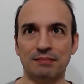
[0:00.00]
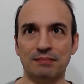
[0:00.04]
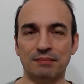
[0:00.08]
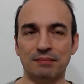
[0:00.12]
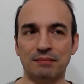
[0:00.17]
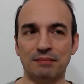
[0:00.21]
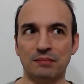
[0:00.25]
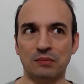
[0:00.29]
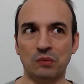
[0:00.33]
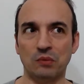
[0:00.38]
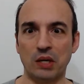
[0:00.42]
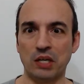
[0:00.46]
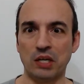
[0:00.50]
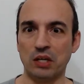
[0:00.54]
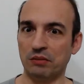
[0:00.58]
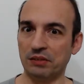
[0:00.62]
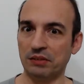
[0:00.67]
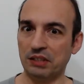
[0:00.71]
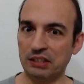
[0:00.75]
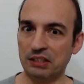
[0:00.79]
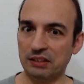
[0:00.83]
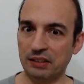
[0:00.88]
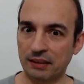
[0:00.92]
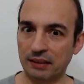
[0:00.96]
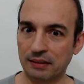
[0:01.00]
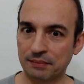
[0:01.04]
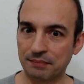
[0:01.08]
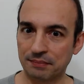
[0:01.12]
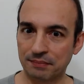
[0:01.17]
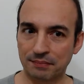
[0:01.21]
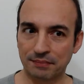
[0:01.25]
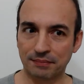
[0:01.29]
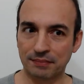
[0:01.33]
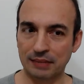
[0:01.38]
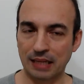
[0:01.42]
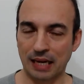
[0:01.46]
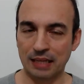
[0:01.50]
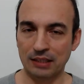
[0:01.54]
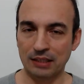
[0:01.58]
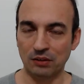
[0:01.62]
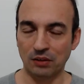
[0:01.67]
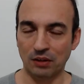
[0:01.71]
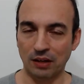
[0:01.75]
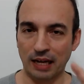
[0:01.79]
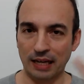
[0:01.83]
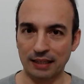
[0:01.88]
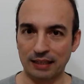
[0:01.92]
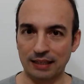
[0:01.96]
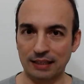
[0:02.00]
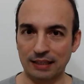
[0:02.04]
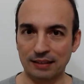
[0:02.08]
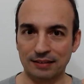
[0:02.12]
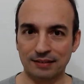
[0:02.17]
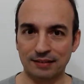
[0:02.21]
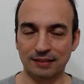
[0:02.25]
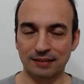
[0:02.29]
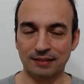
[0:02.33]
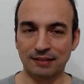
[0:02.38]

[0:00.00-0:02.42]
way of eating. I don't like it